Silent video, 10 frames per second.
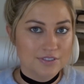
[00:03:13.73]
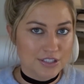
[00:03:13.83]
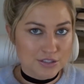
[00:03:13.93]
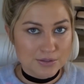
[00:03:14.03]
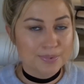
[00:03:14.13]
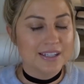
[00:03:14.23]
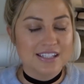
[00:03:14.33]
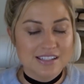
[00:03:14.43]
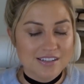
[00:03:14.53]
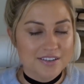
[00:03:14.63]
in two
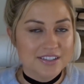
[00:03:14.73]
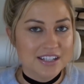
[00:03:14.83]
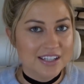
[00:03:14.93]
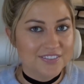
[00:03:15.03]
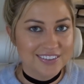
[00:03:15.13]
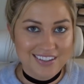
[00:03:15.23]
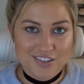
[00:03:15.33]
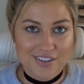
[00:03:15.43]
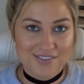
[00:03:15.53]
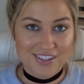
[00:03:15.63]
places all the time because that
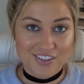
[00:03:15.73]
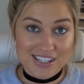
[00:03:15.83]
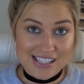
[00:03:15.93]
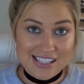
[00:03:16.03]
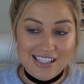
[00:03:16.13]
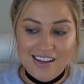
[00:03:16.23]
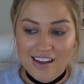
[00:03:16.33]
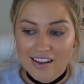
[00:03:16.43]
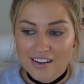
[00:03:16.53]
drives me crazy.